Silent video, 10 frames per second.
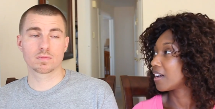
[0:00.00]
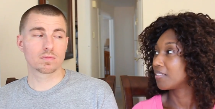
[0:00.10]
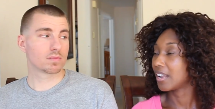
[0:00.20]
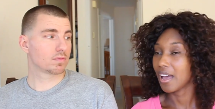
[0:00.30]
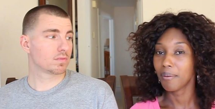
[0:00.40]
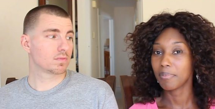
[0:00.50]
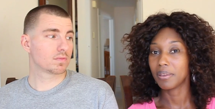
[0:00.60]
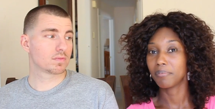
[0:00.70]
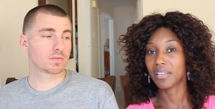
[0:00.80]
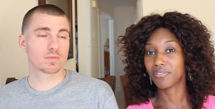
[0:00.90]
Speaker 1: how it
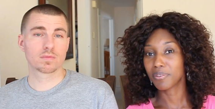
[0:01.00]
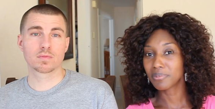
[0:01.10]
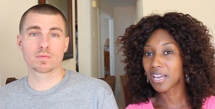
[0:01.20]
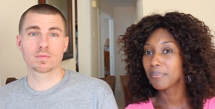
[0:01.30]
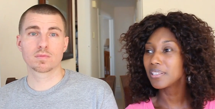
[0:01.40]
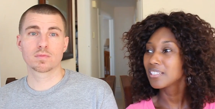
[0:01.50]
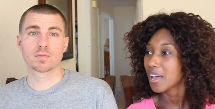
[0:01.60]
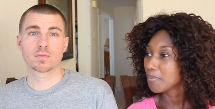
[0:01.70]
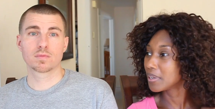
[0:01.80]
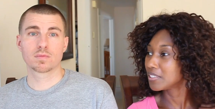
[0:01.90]
happened. But from time to
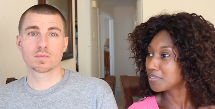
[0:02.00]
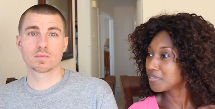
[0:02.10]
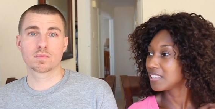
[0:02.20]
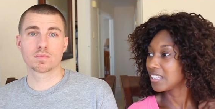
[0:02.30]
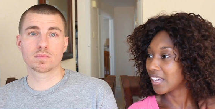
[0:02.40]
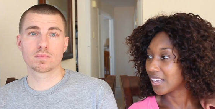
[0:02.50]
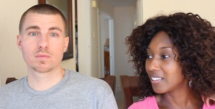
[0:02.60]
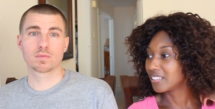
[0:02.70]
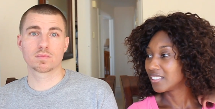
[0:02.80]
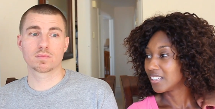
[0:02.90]
time we do get,
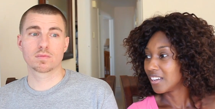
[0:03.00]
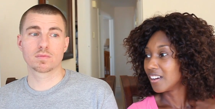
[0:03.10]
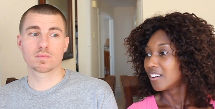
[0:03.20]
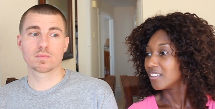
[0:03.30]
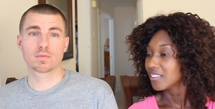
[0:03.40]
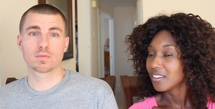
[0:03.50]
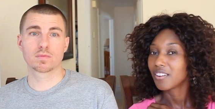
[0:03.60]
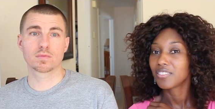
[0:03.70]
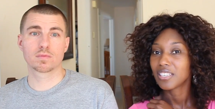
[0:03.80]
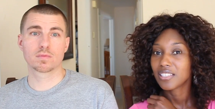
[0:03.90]
you
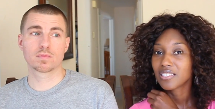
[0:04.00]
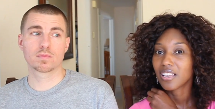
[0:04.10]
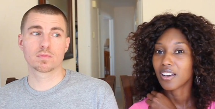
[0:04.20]
know, these